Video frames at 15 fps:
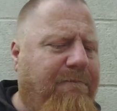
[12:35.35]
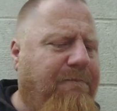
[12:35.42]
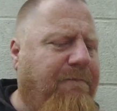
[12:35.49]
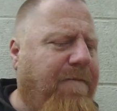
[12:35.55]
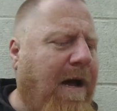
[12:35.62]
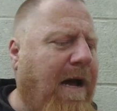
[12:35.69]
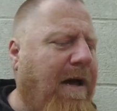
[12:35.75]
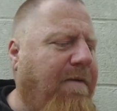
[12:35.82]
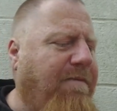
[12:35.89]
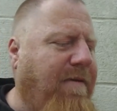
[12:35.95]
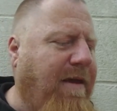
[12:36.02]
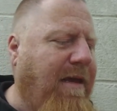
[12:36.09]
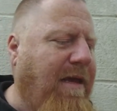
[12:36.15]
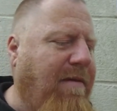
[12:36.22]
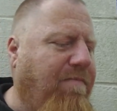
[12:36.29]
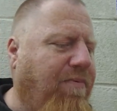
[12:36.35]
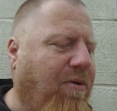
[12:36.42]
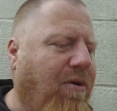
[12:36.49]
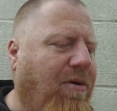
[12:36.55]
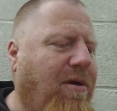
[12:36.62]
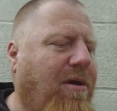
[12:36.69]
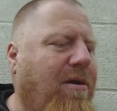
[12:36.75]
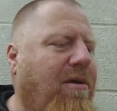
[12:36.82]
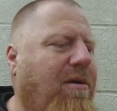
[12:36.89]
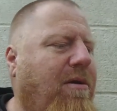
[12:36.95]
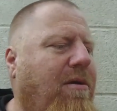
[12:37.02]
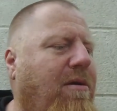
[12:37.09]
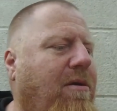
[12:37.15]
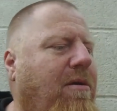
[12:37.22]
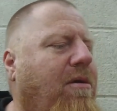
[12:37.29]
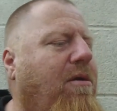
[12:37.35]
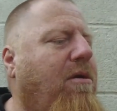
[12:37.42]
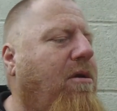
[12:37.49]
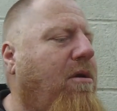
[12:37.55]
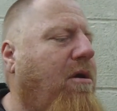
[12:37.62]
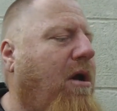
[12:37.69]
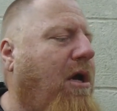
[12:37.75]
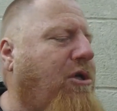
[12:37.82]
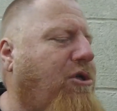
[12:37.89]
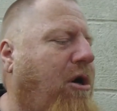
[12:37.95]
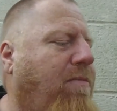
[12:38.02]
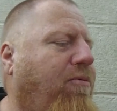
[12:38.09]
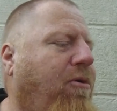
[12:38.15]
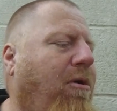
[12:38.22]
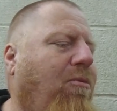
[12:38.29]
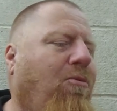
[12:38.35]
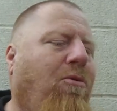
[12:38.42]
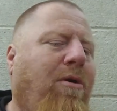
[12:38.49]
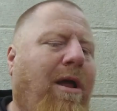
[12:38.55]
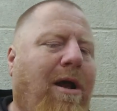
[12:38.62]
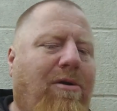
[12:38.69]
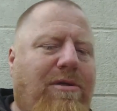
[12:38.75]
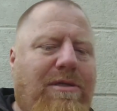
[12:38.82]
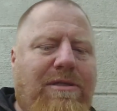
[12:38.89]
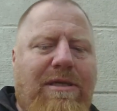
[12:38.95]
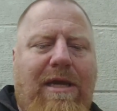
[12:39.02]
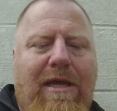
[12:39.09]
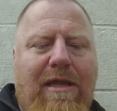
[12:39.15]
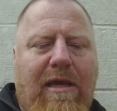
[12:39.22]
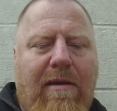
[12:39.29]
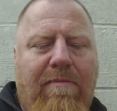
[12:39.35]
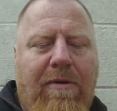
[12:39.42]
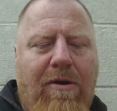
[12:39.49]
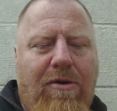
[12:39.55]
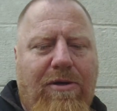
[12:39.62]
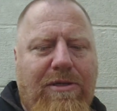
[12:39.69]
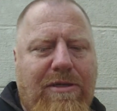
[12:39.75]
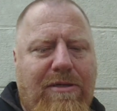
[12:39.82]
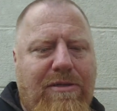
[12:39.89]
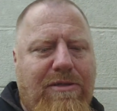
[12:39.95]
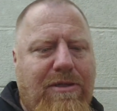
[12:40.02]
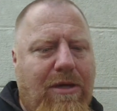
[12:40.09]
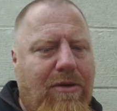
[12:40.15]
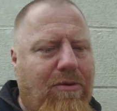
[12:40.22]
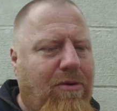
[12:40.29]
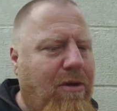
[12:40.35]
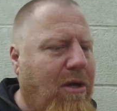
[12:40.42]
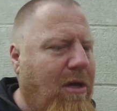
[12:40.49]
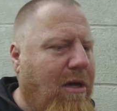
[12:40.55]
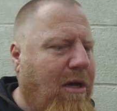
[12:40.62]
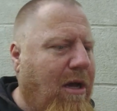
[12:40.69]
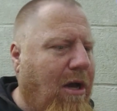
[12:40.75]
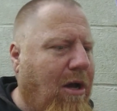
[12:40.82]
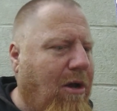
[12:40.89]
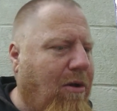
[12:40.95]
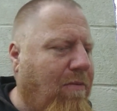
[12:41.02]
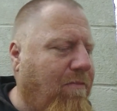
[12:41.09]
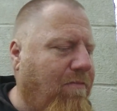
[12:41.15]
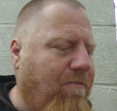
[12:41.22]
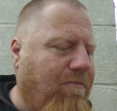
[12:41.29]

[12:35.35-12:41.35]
five E book. I should have brought one out to see the comparison. So um,